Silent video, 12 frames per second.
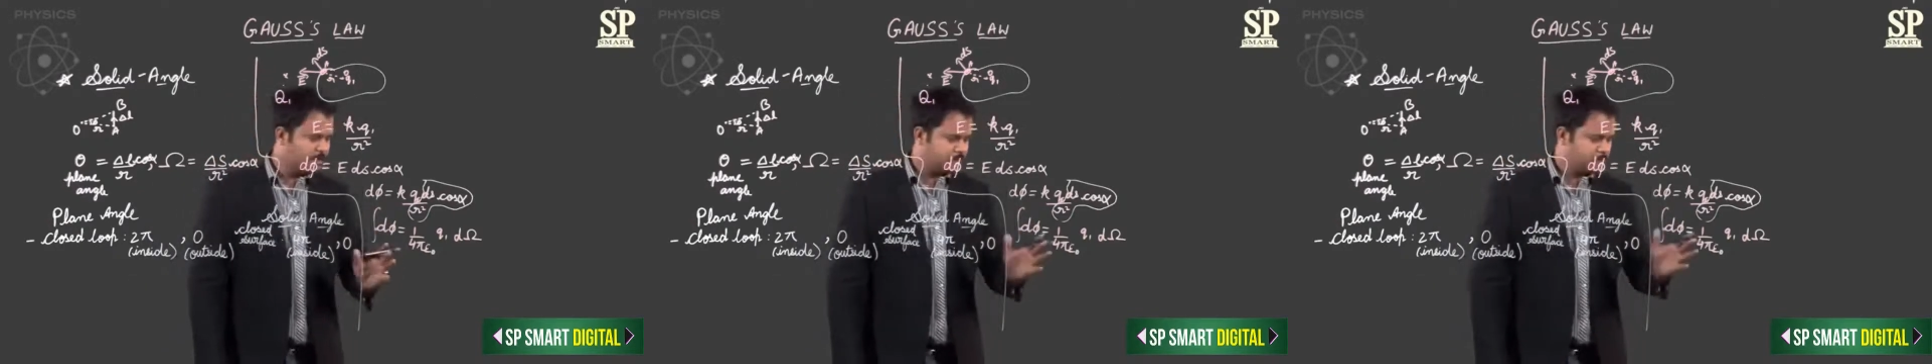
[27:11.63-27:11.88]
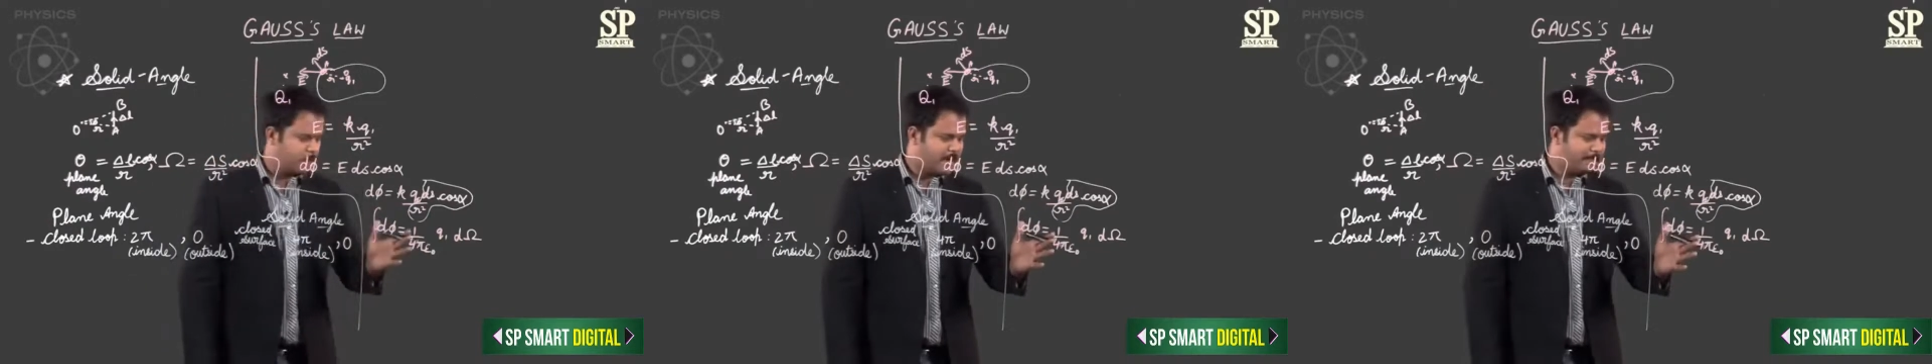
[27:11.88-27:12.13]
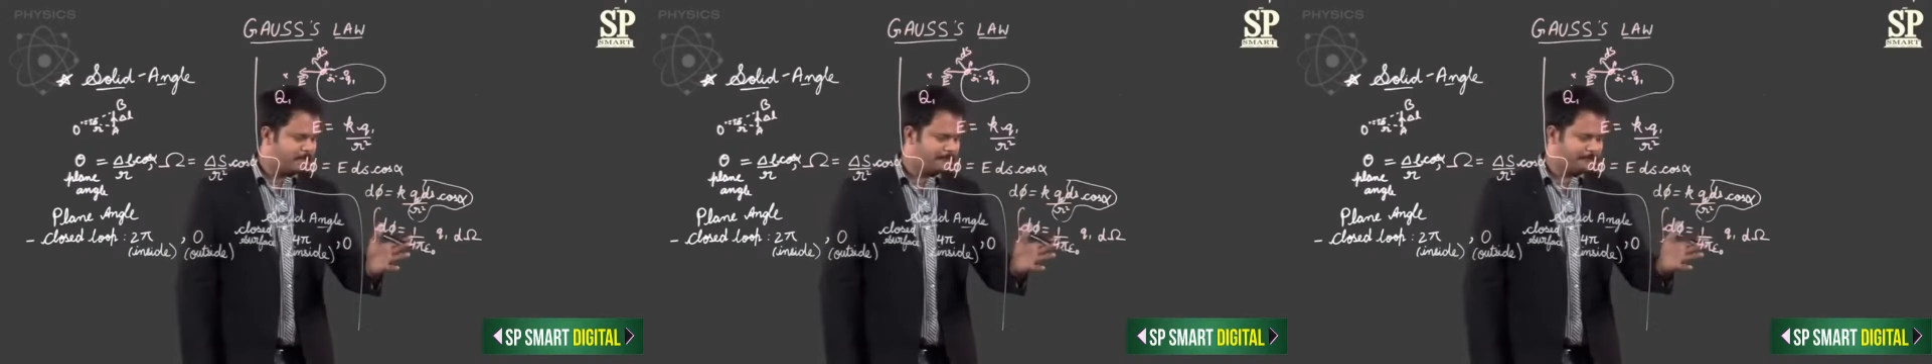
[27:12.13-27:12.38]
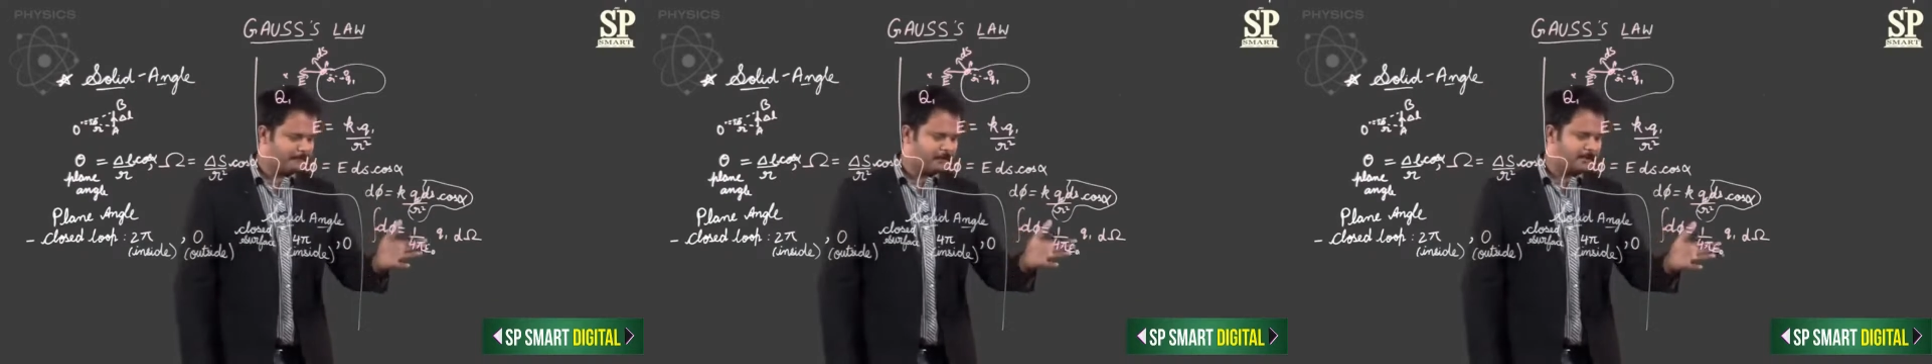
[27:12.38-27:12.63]
So 1
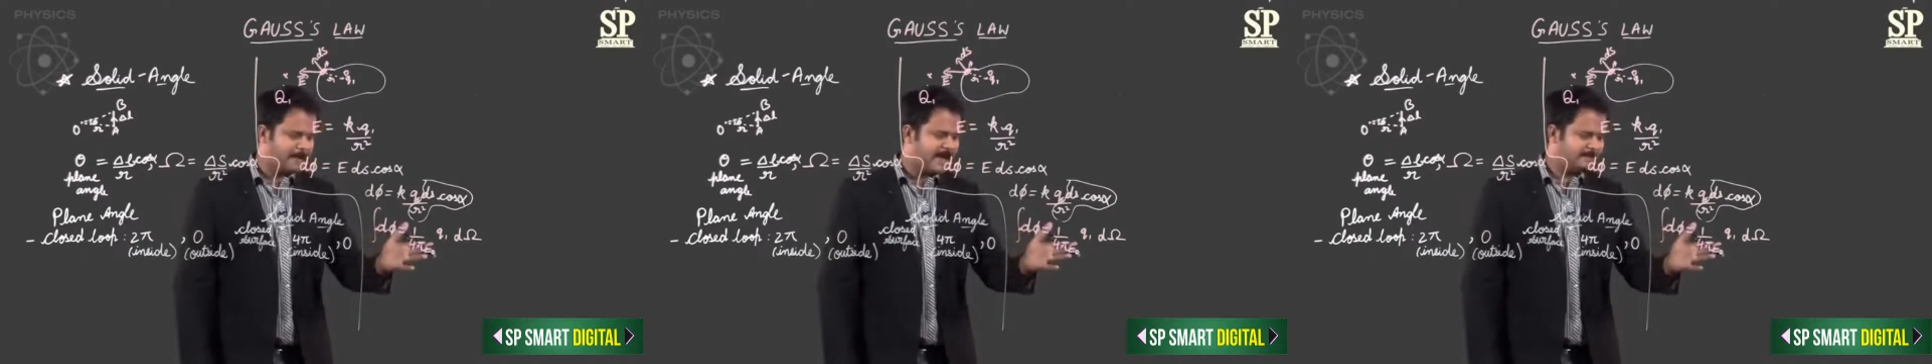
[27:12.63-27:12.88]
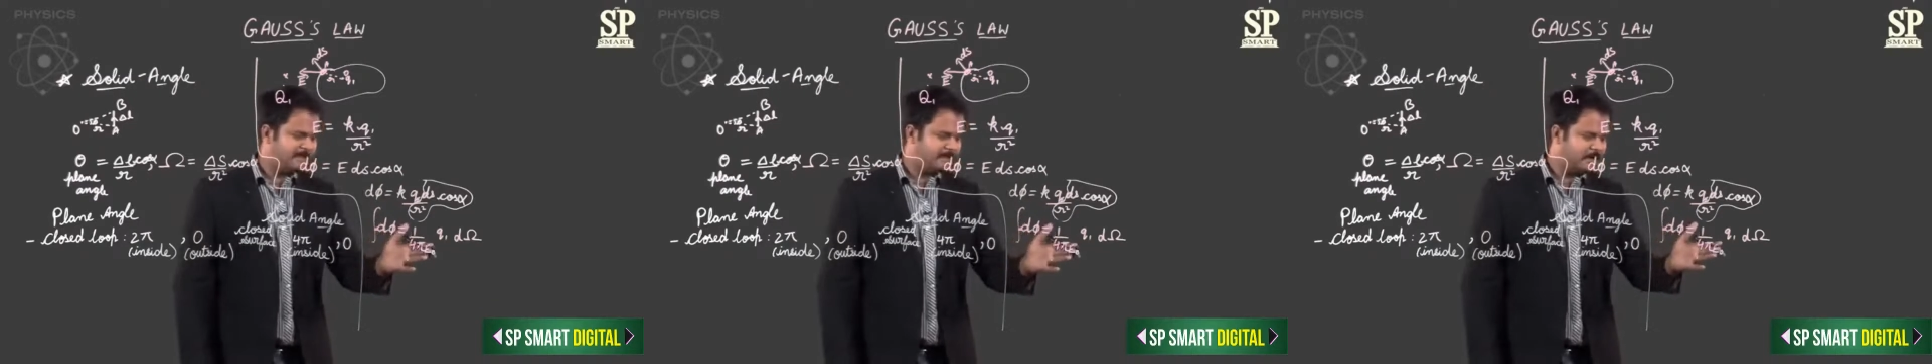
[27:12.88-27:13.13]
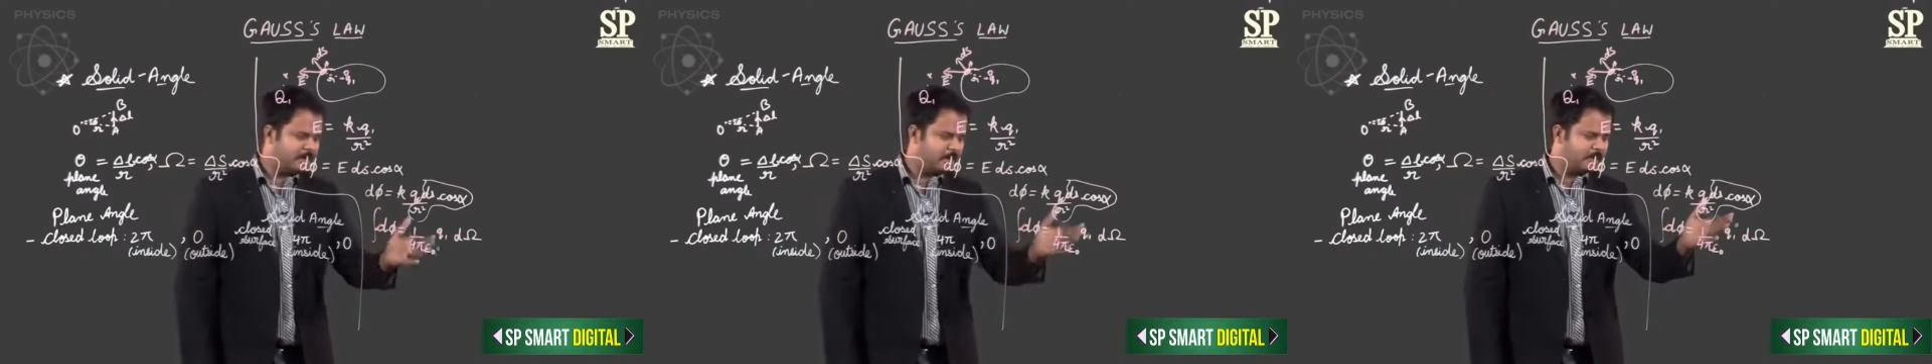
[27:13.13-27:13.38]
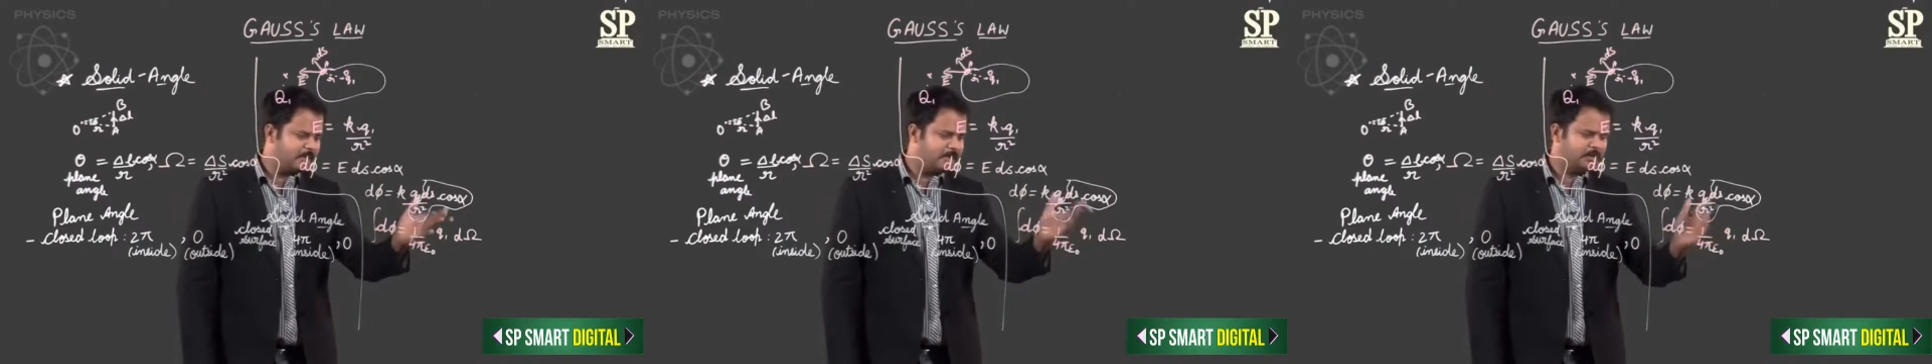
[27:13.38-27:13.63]
upon 4 pi epsilon
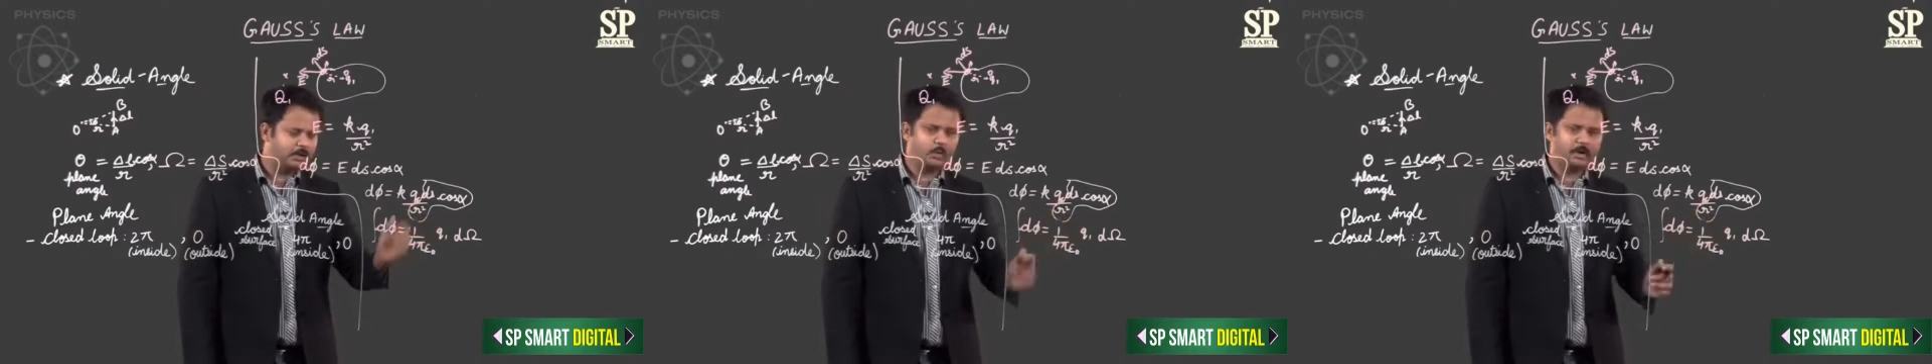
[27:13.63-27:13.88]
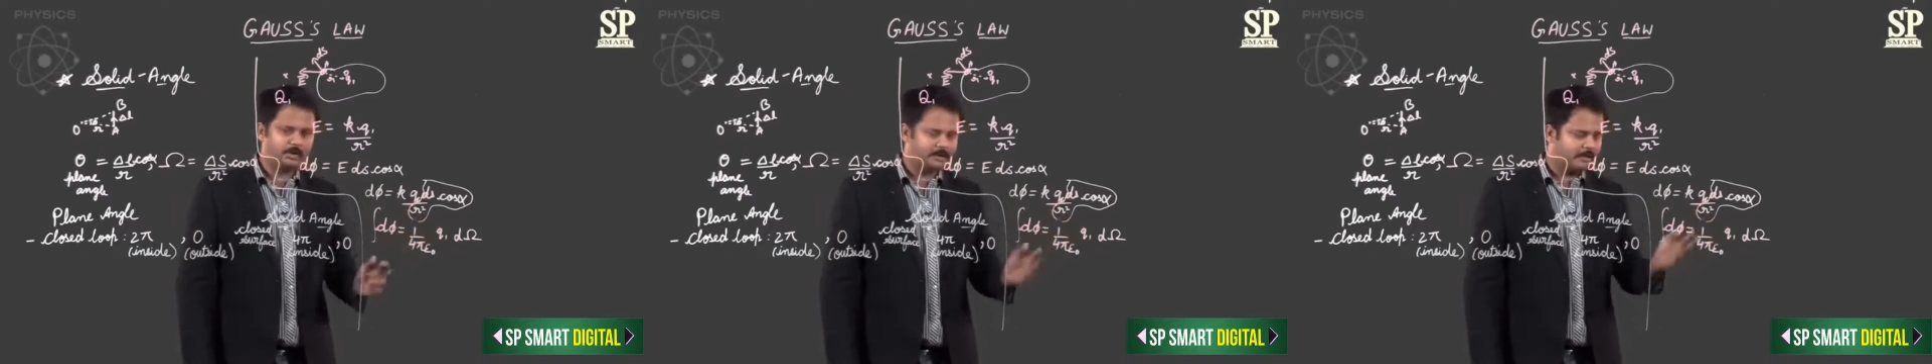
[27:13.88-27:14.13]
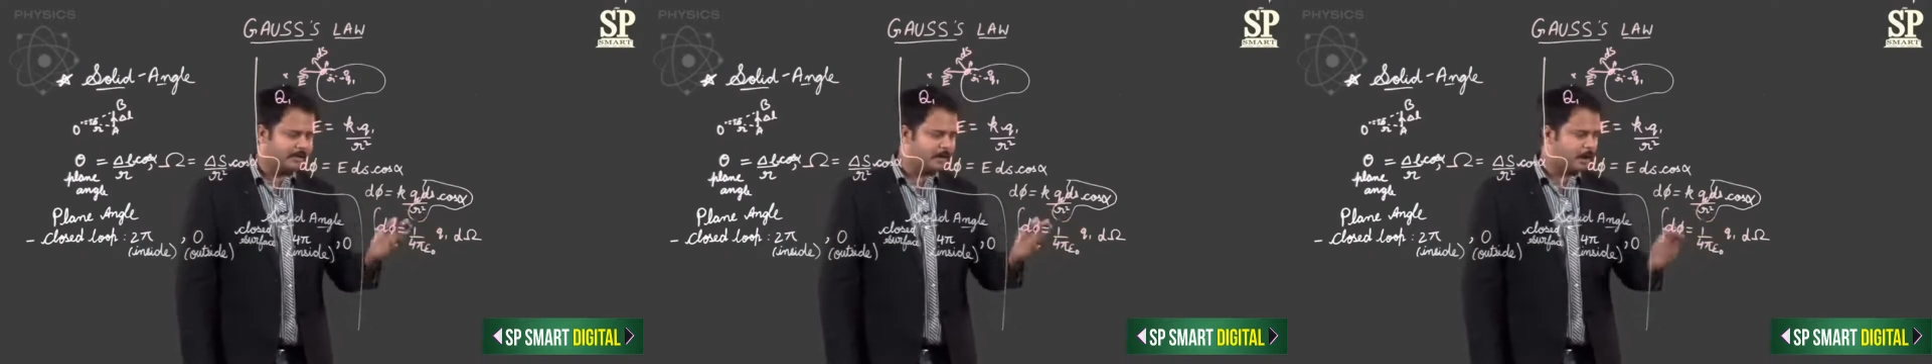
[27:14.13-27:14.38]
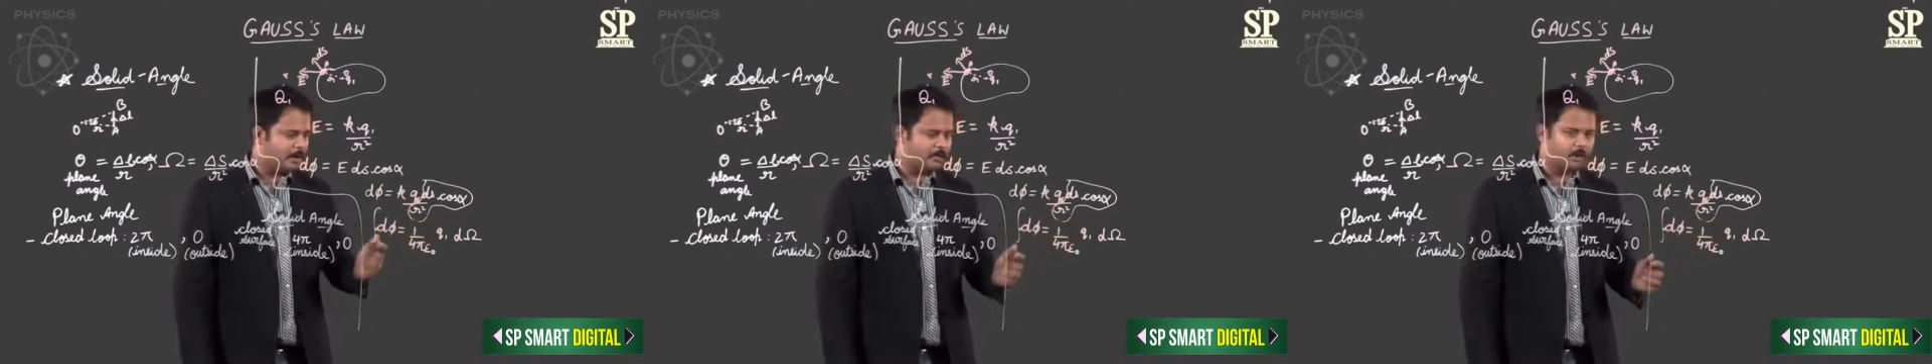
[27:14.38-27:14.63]
naught and Q1, they're
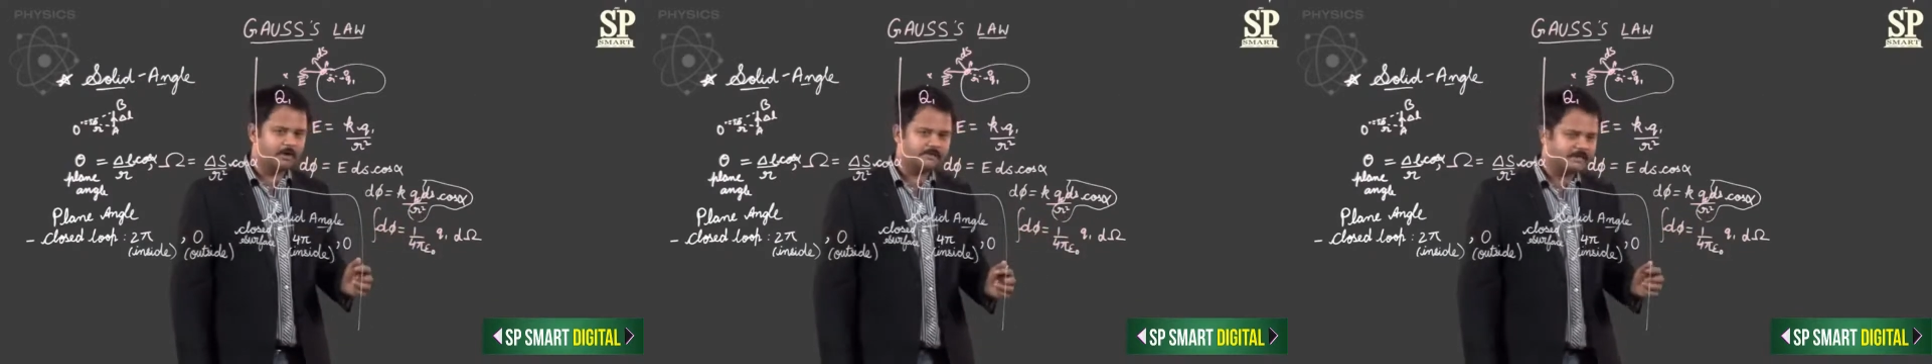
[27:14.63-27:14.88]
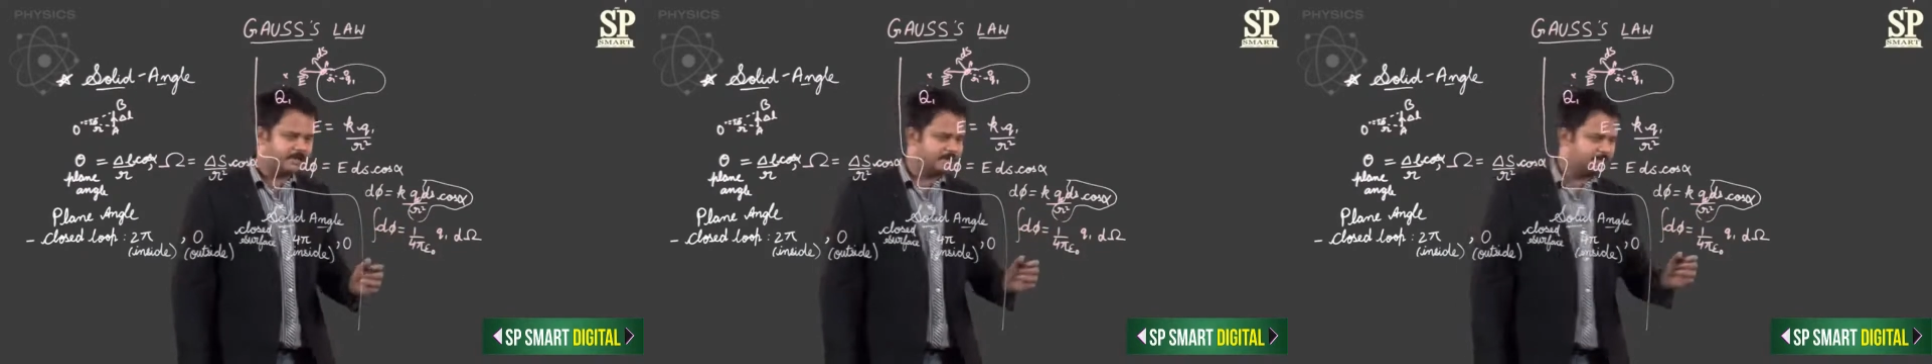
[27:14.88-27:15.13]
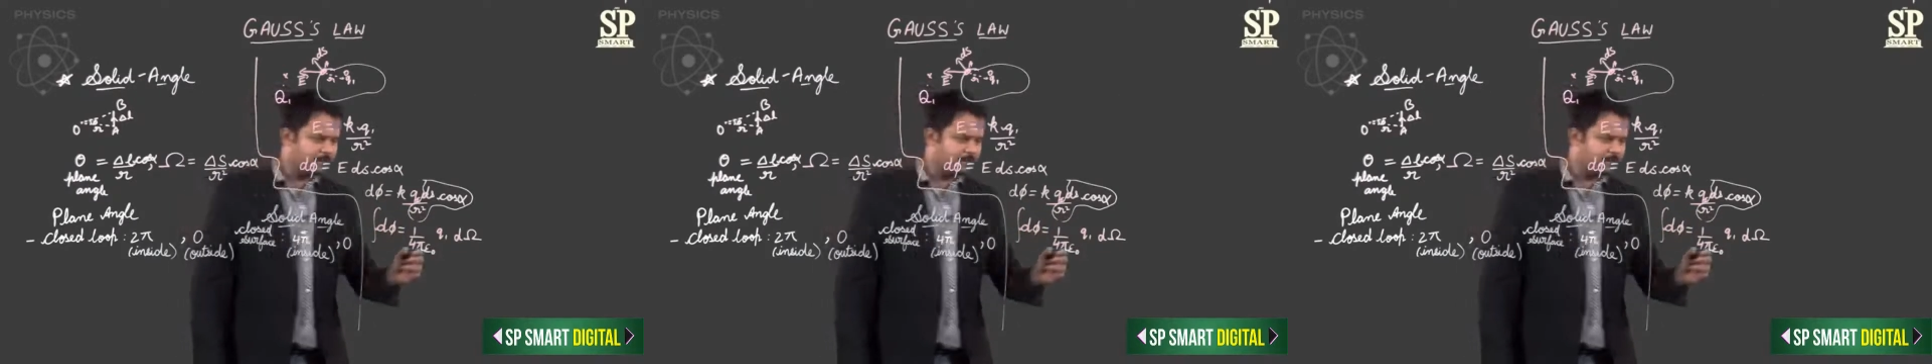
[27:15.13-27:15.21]
all constants,